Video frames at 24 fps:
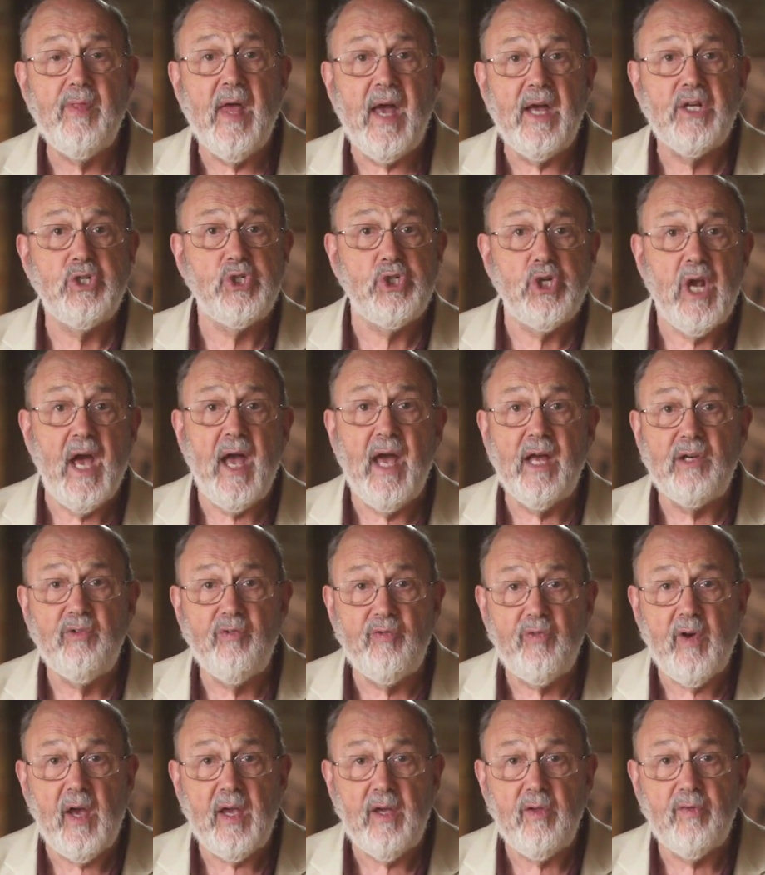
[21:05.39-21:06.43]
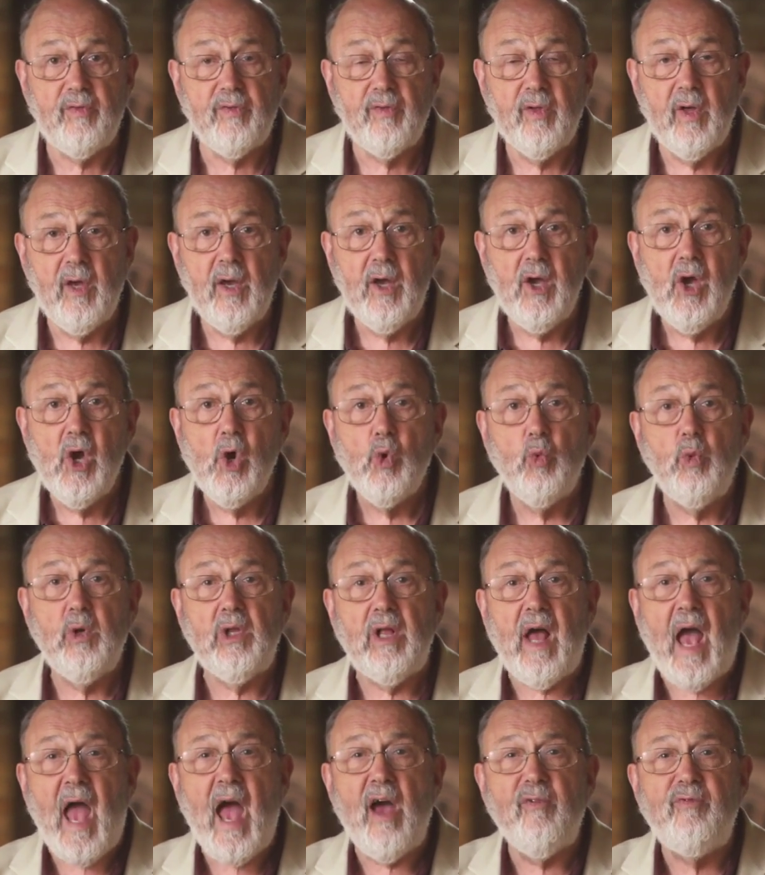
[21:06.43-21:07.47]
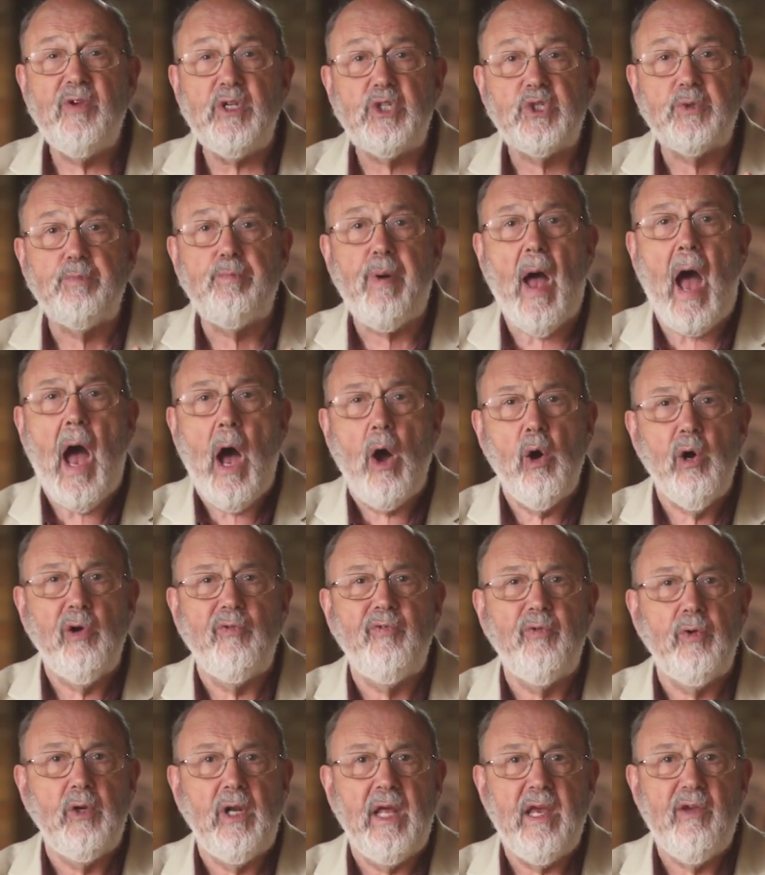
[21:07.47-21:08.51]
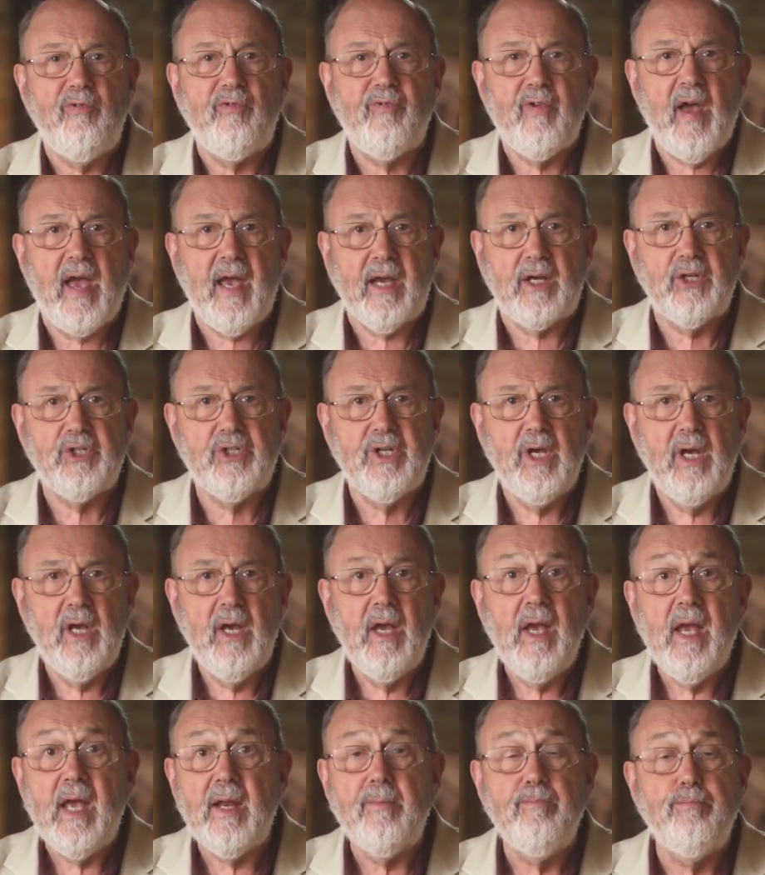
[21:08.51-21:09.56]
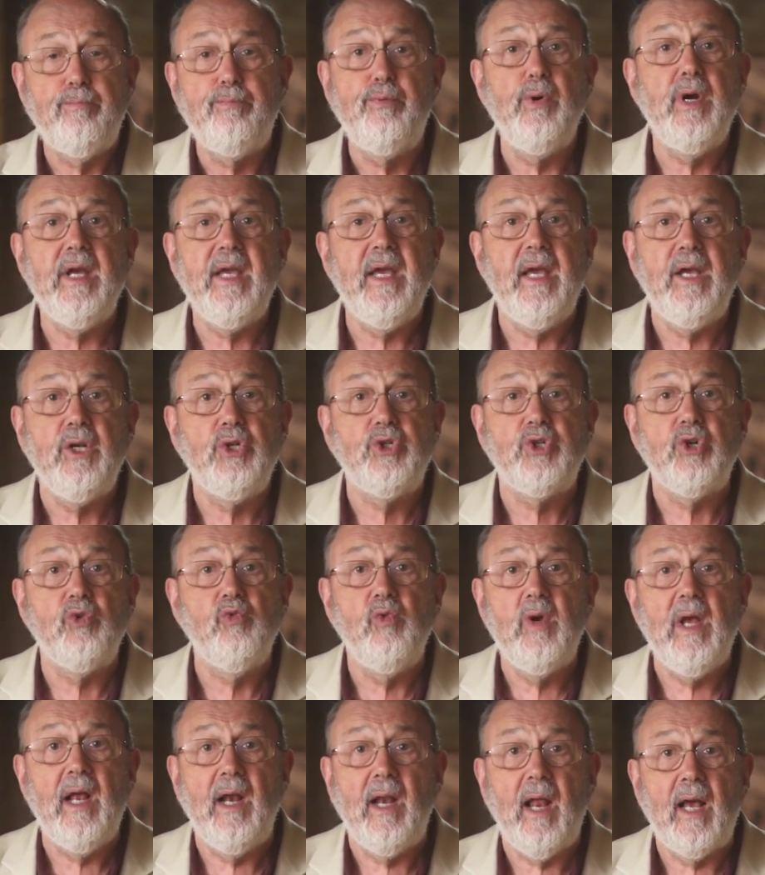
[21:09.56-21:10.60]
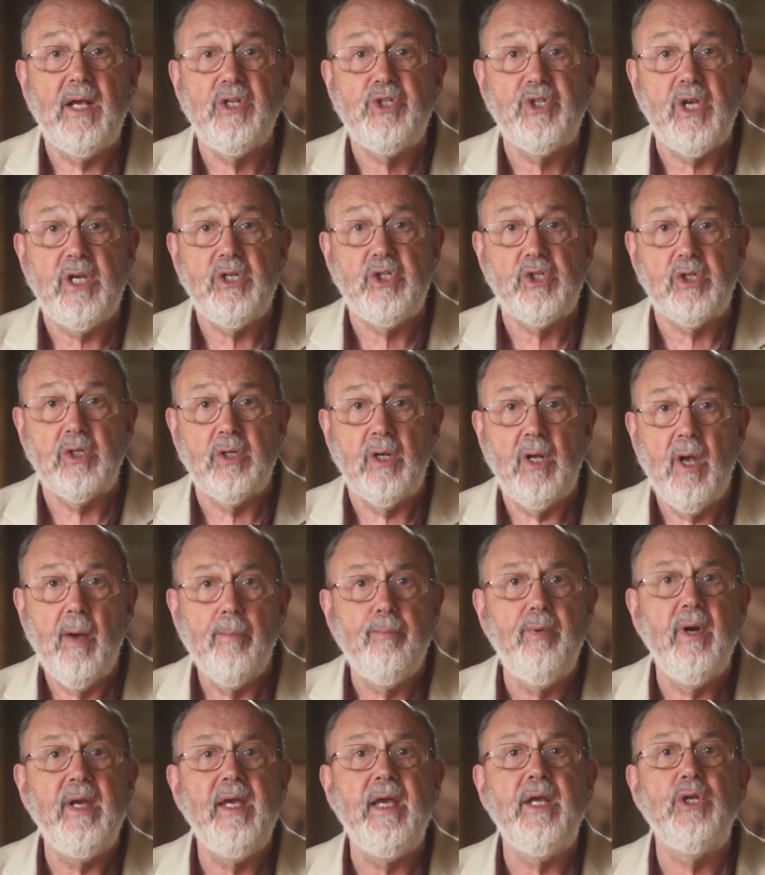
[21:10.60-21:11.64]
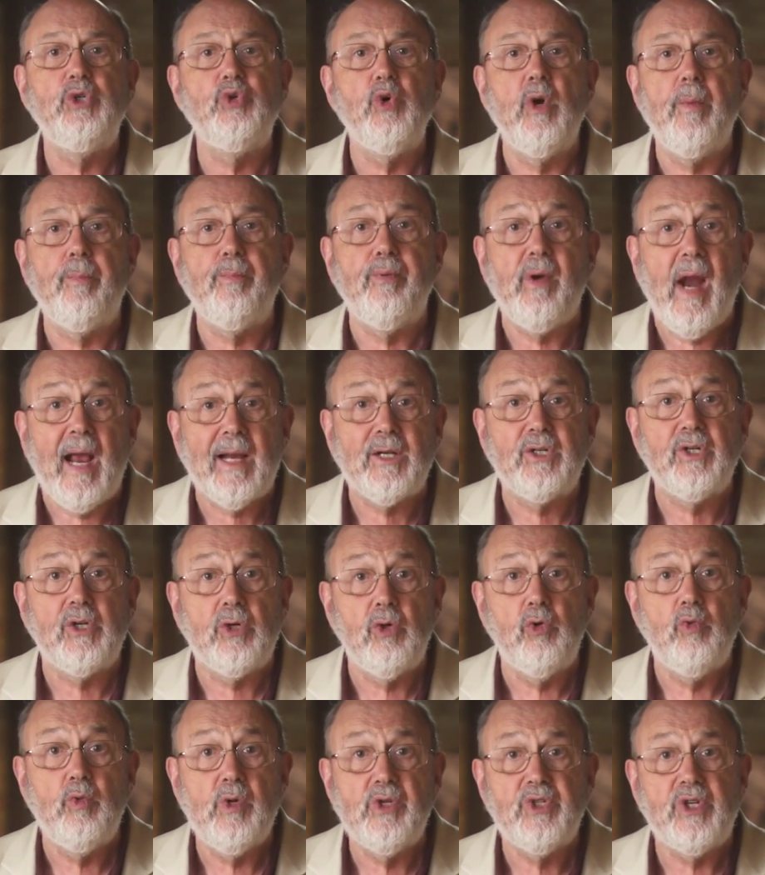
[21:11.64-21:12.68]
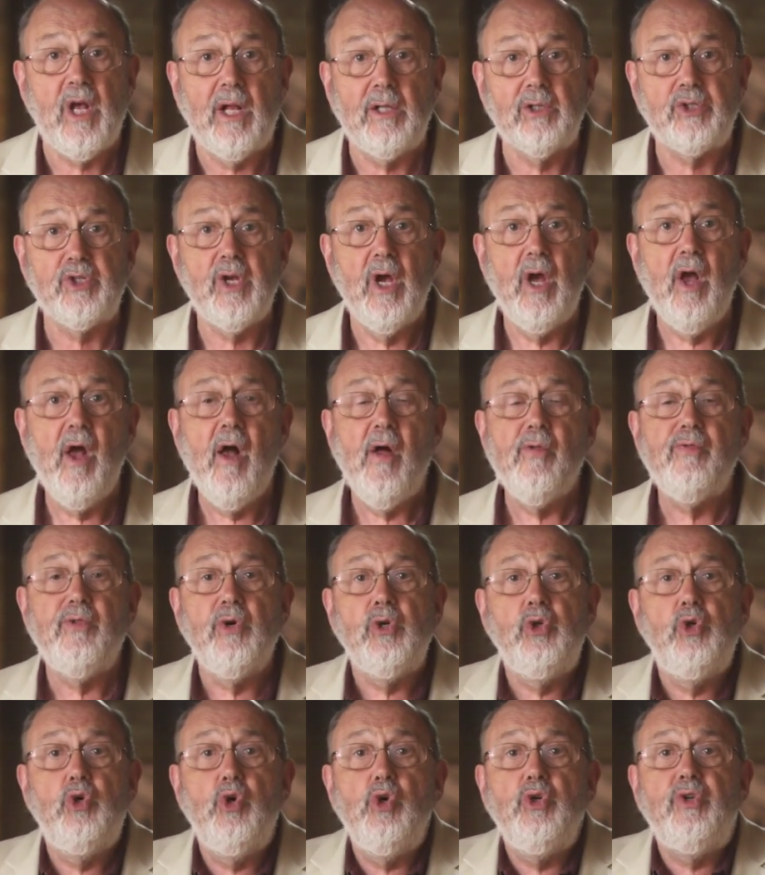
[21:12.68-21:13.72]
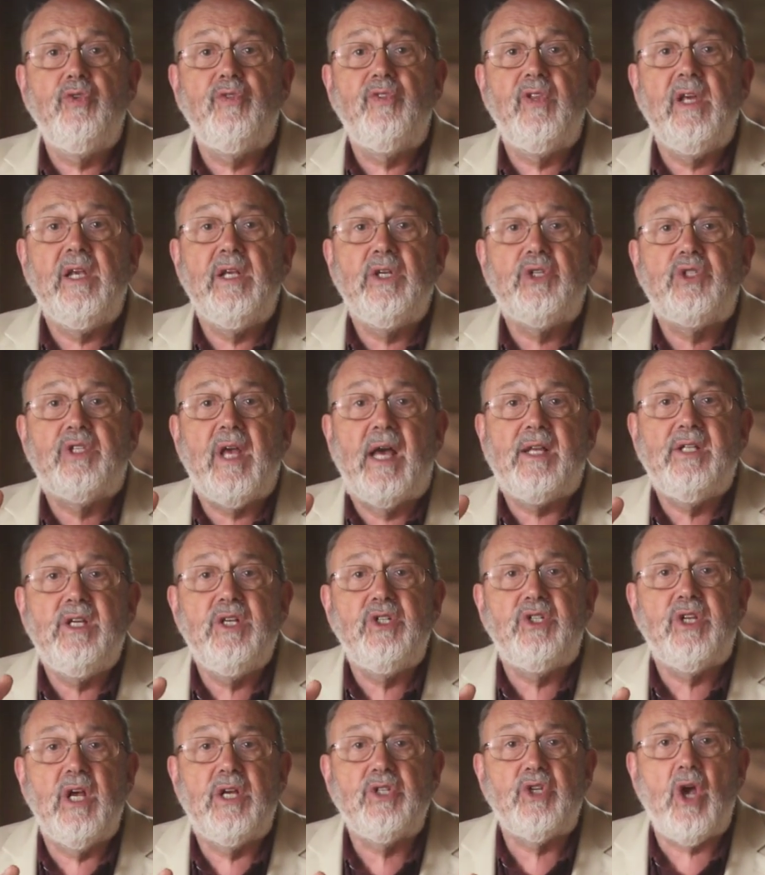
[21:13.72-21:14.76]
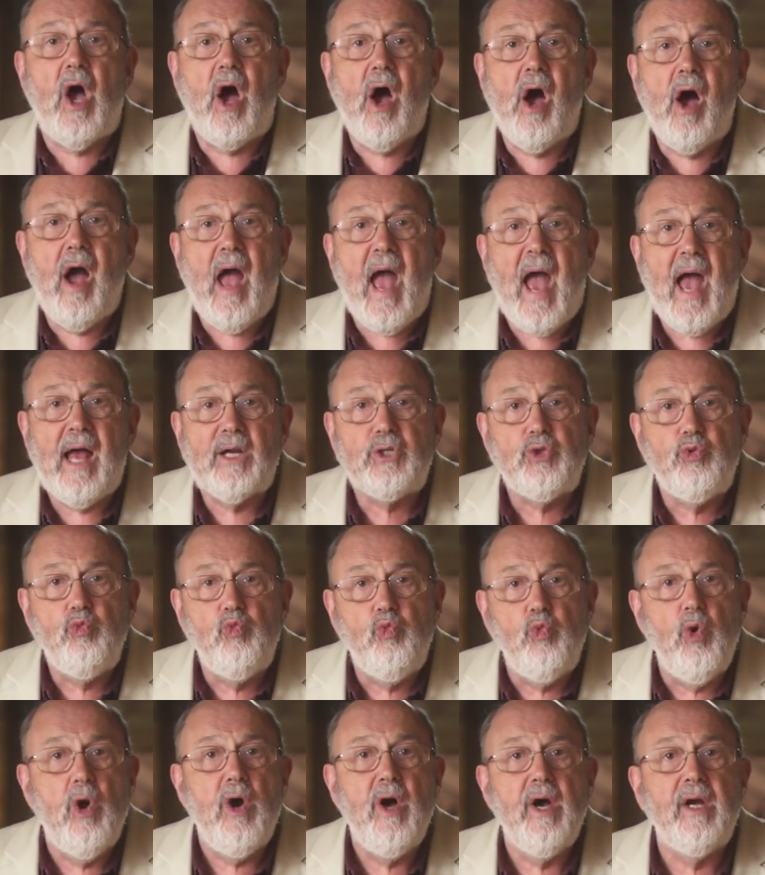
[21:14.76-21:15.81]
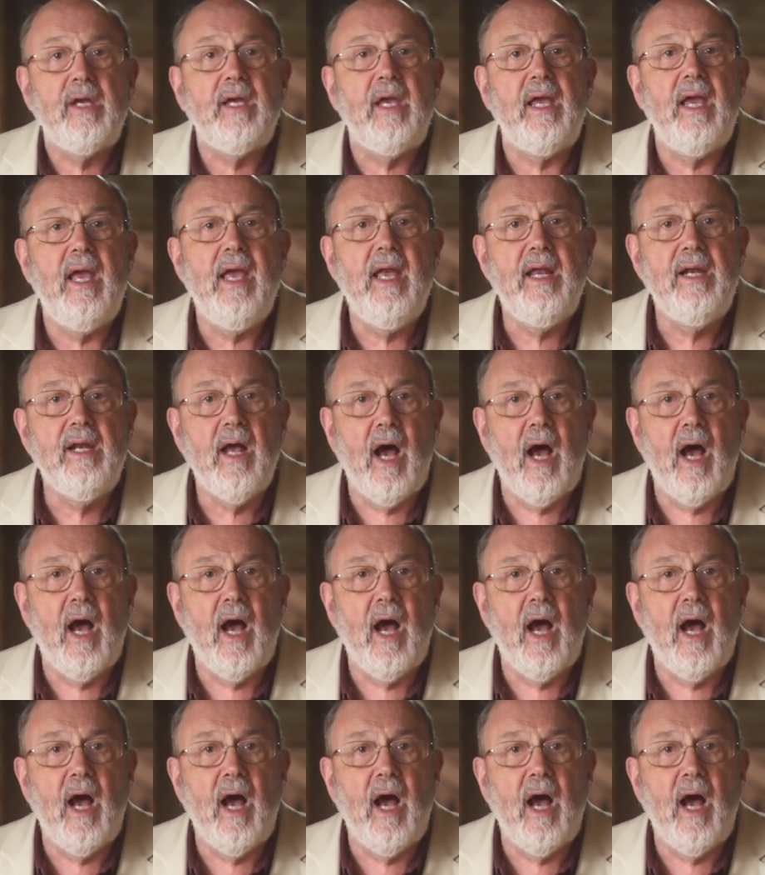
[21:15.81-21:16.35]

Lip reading: their shared faith, will have its powerful effect in bringing to realization, bringing to a practical result, the good things that, he says, are at work in